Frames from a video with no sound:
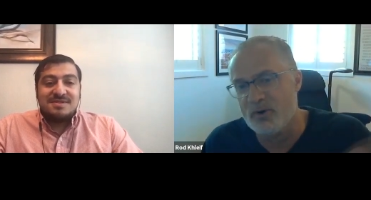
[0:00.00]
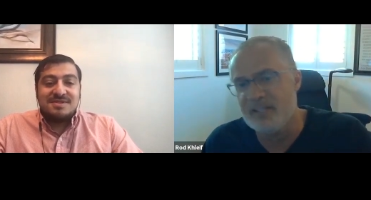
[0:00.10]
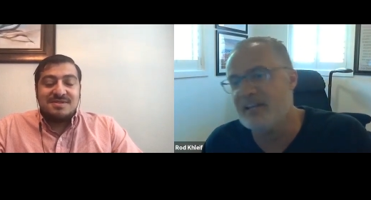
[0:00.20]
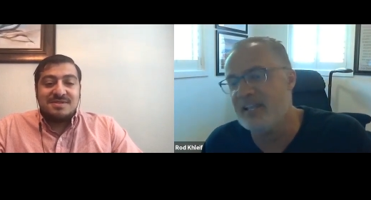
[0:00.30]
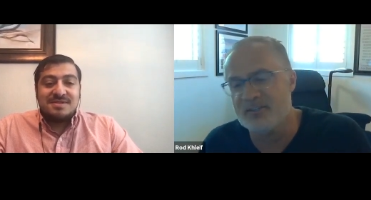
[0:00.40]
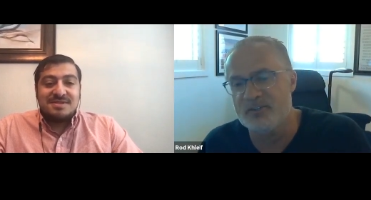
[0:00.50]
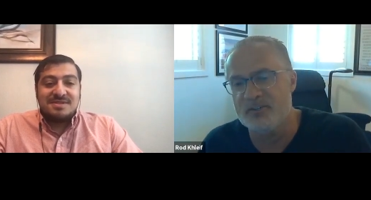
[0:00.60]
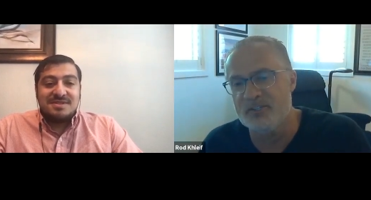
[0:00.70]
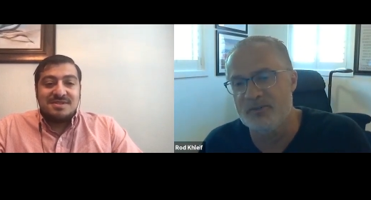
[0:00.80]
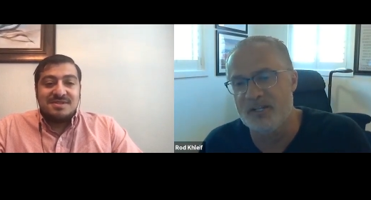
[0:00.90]
Speaker 1: at 800
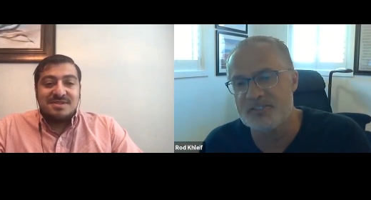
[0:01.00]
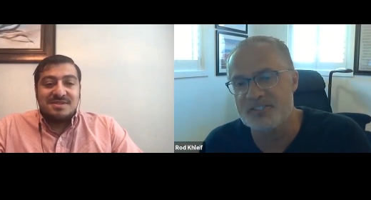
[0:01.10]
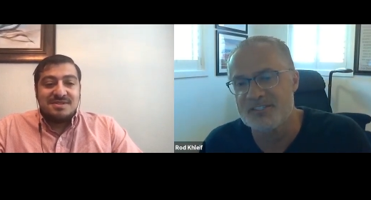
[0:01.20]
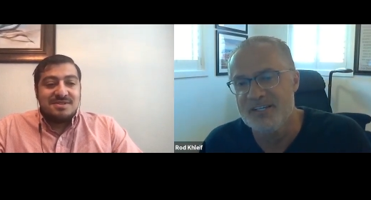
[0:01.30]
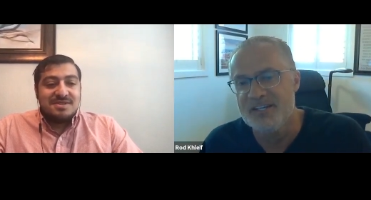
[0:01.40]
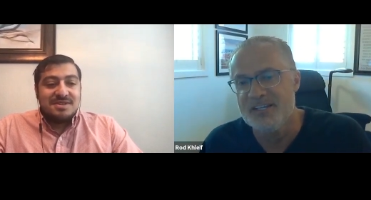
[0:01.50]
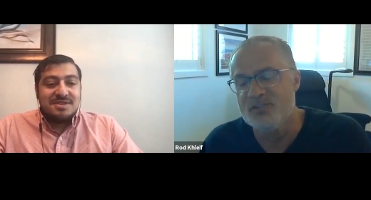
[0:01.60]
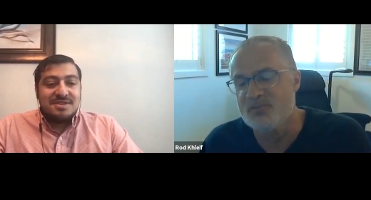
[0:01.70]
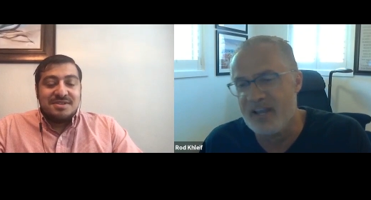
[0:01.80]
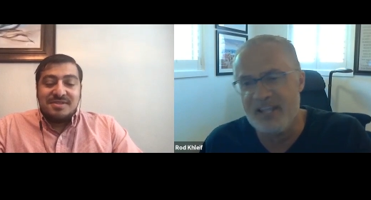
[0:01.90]
units. You've
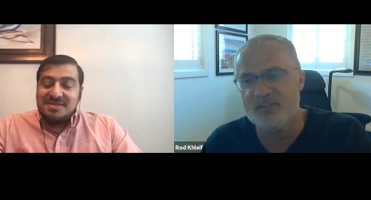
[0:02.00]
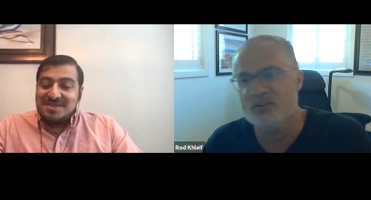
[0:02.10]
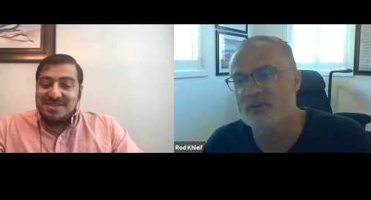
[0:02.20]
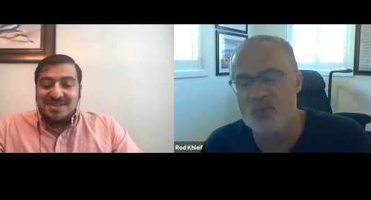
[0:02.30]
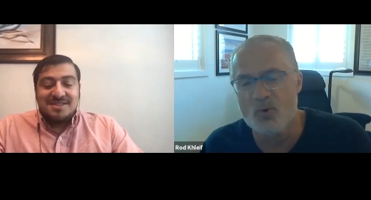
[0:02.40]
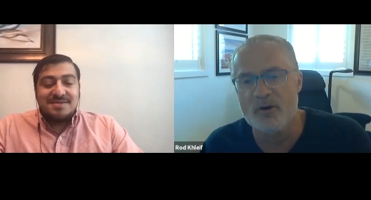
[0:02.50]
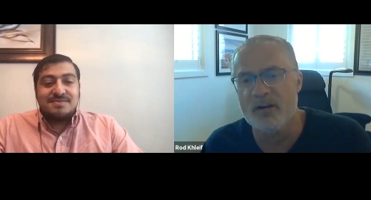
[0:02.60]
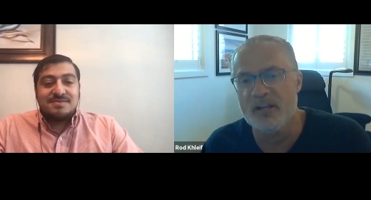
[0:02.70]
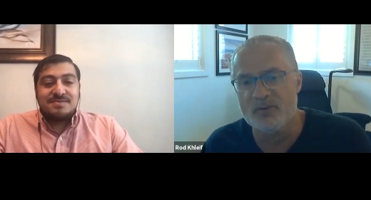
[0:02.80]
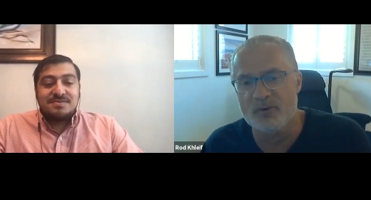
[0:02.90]
got 800 more
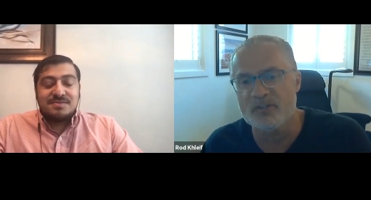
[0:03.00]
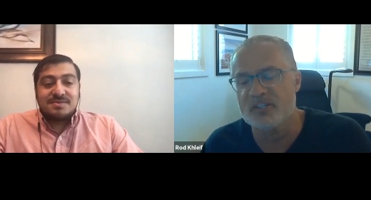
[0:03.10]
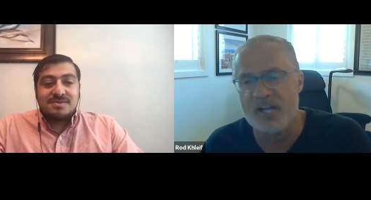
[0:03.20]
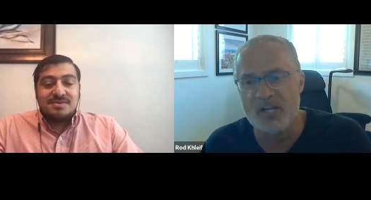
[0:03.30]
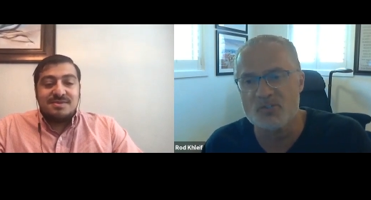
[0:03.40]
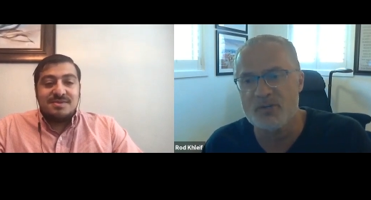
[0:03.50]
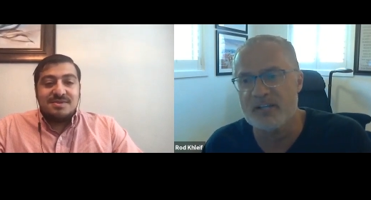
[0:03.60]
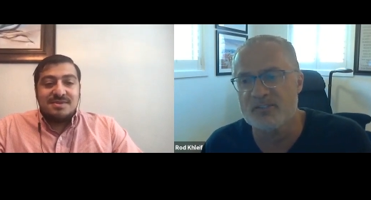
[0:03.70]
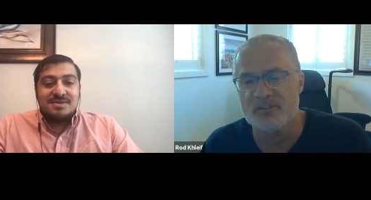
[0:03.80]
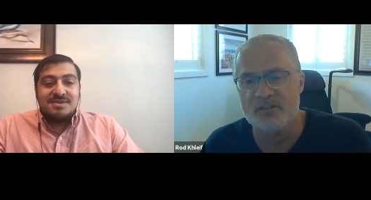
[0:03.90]
either under contract
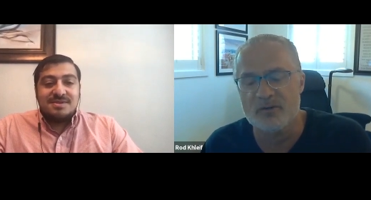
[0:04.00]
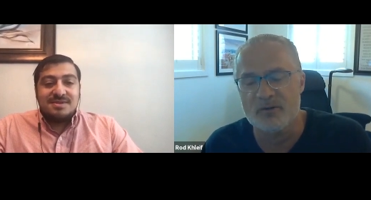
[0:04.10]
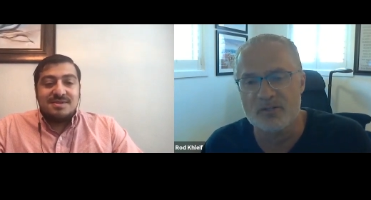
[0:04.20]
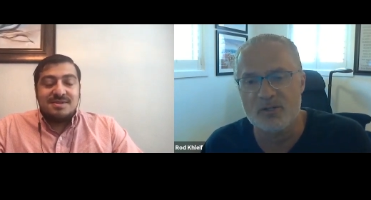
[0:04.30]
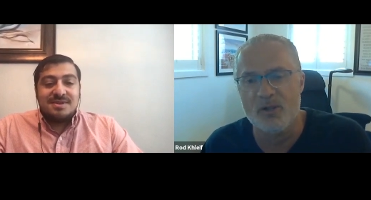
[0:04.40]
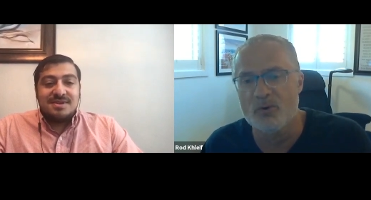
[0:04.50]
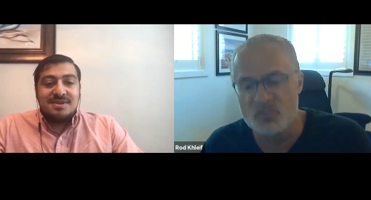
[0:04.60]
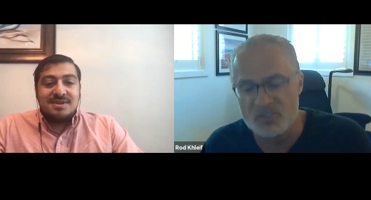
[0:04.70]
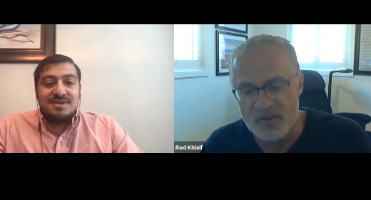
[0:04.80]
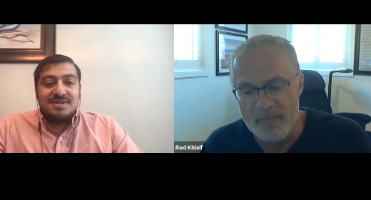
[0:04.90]
or, or
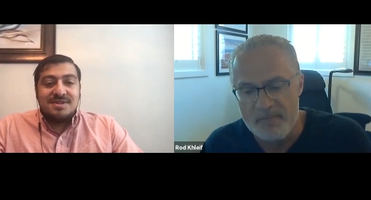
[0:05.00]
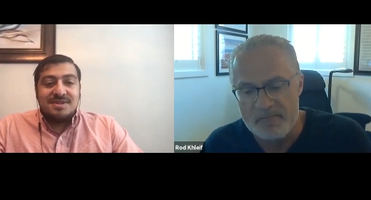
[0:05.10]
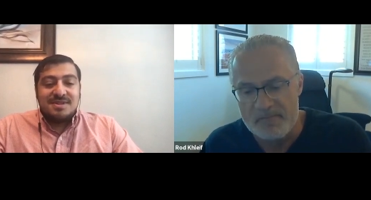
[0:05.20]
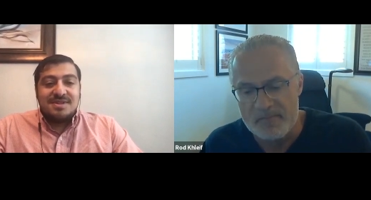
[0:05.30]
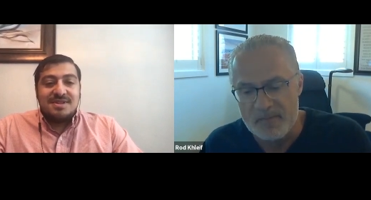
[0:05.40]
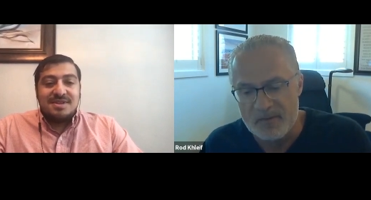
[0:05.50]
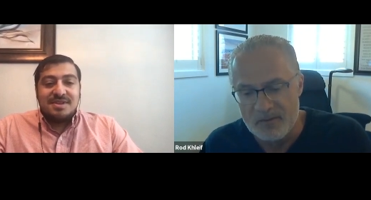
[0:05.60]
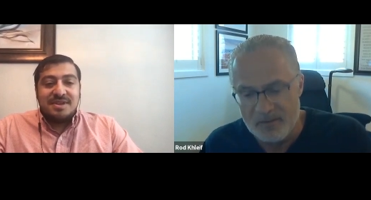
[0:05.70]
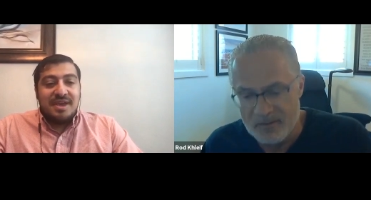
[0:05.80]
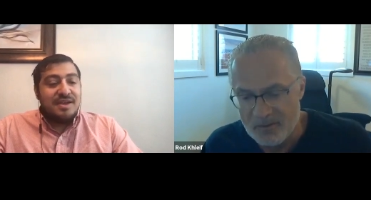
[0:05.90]
close.
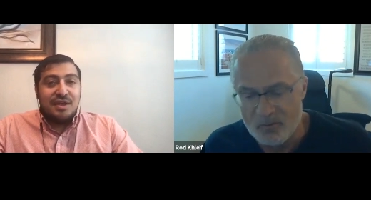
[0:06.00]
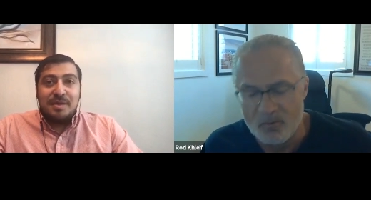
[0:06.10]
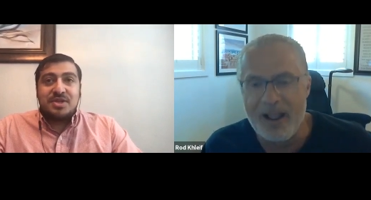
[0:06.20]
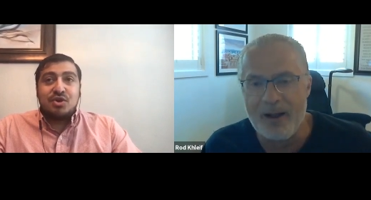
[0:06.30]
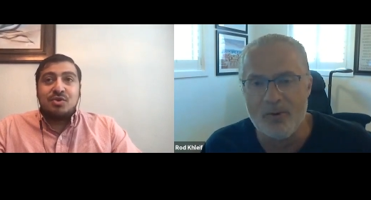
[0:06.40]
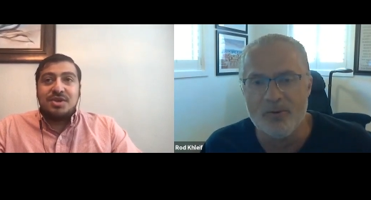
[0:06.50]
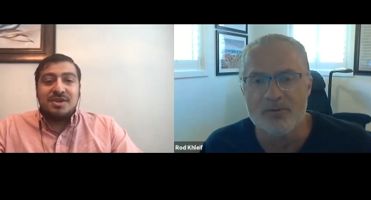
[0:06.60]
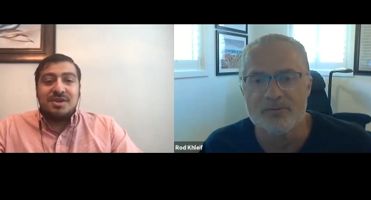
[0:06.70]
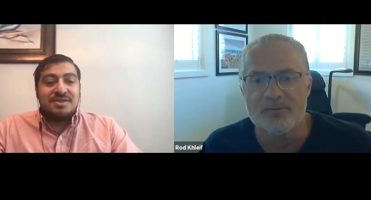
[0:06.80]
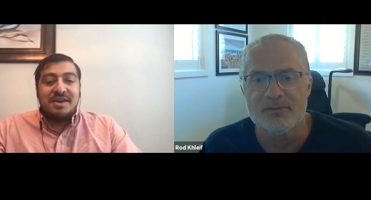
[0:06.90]
Speaker 2: Yeah, I mean, wow. so
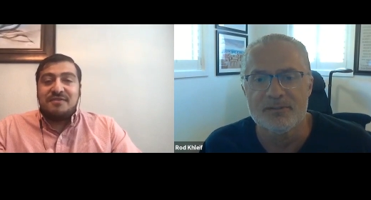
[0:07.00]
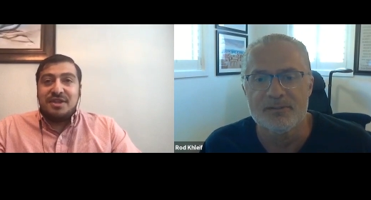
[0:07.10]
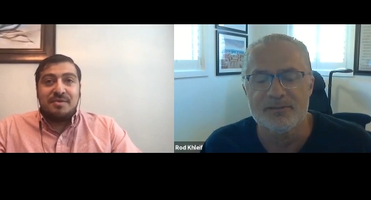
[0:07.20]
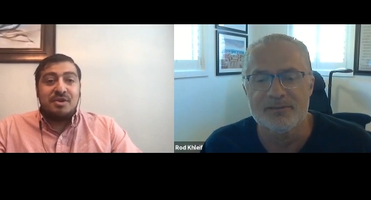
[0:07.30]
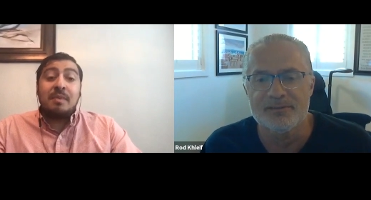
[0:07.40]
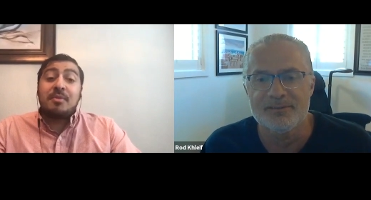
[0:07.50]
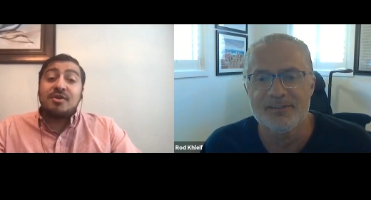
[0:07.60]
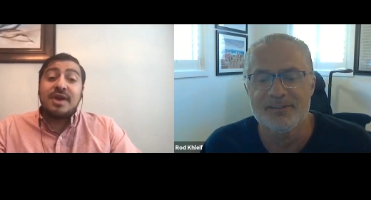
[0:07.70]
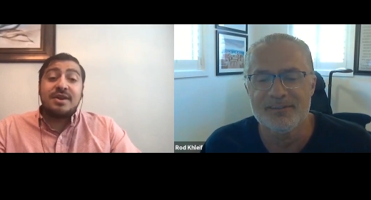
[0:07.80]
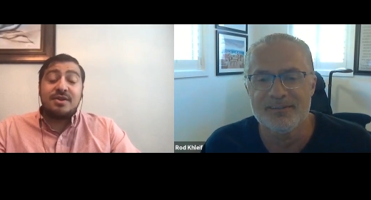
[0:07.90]
definitely. I mean, my partner
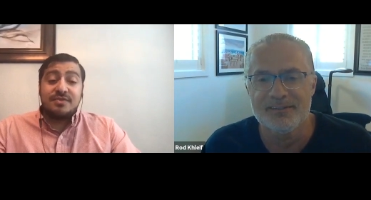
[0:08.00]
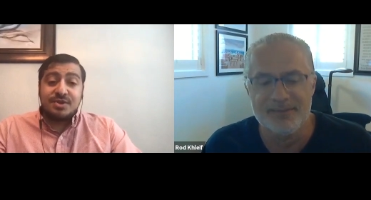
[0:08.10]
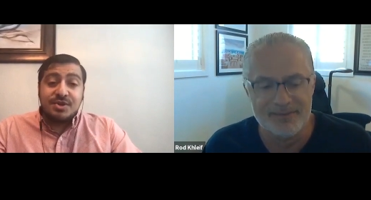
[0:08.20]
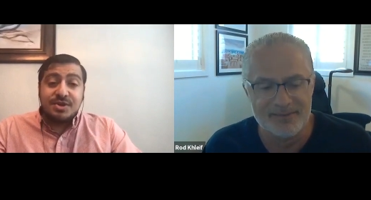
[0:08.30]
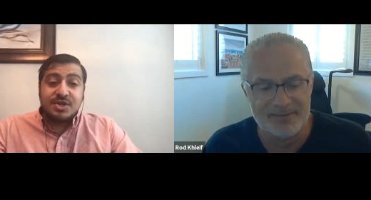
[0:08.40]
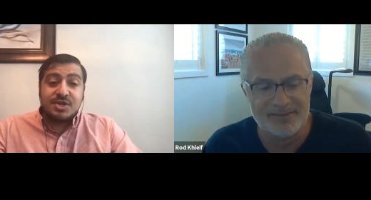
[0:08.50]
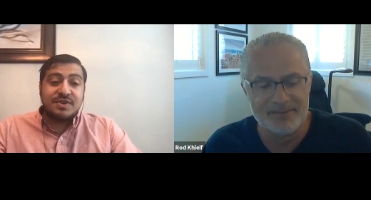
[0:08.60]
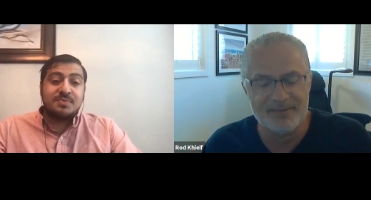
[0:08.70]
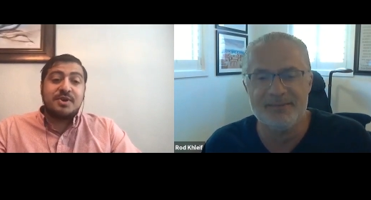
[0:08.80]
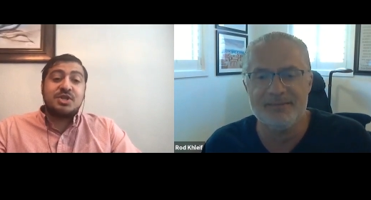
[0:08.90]
had another two years of
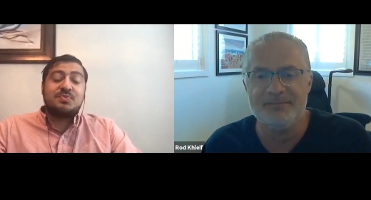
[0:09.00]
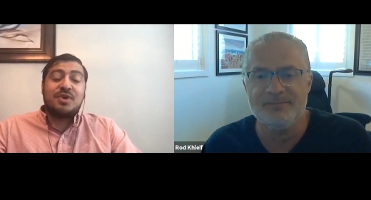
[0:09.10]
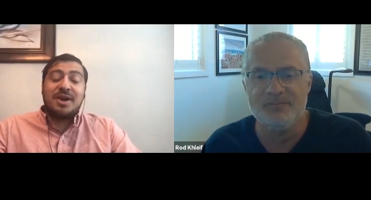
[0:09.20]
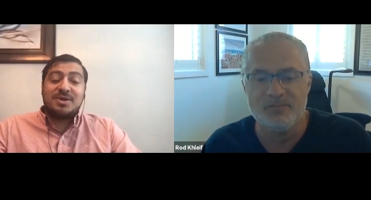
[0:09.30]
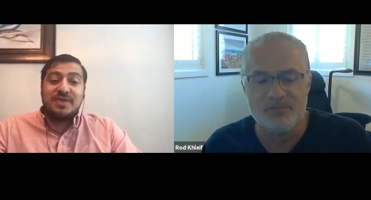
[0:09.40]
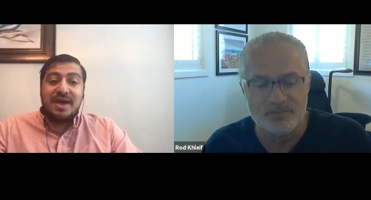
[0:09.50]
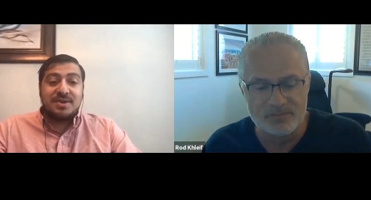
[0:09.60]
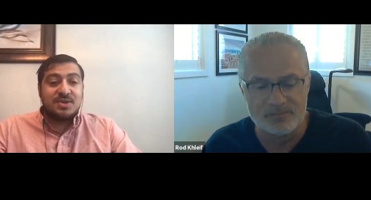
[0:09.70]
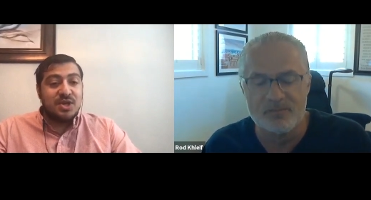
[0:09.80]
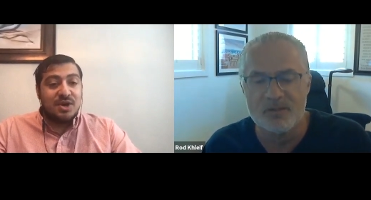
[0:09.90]
experience prior to that, and
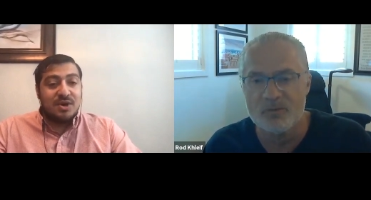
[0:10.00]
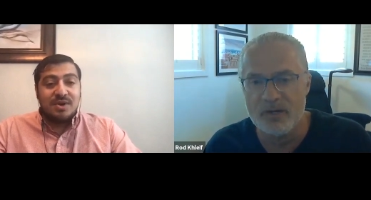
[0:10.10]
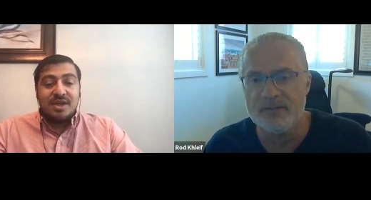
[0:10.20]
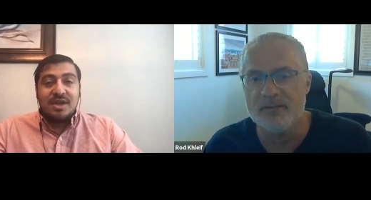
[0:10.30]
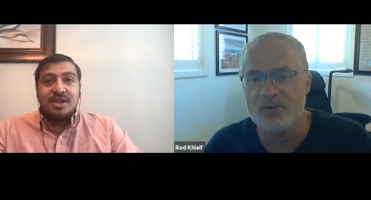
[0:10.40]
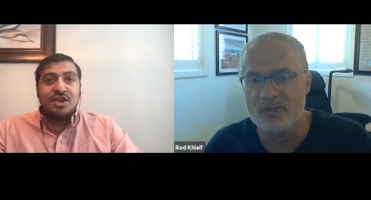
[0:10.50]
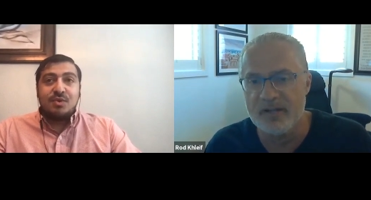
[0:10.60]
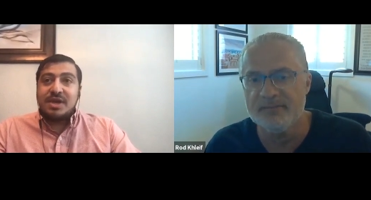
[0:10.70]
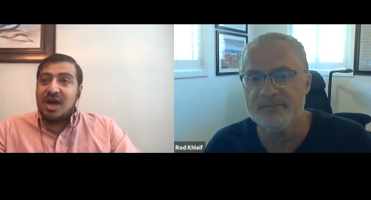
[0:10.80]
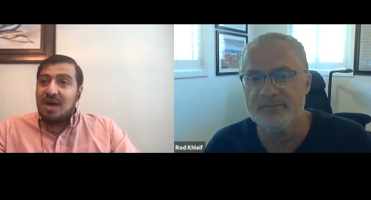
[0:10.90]
so right, okay. you know, we
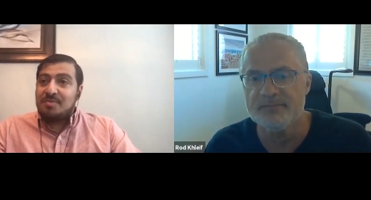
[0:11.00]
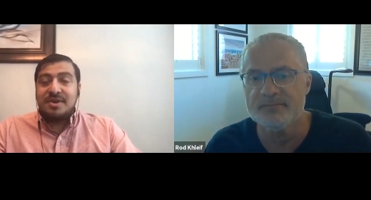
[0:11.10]
complement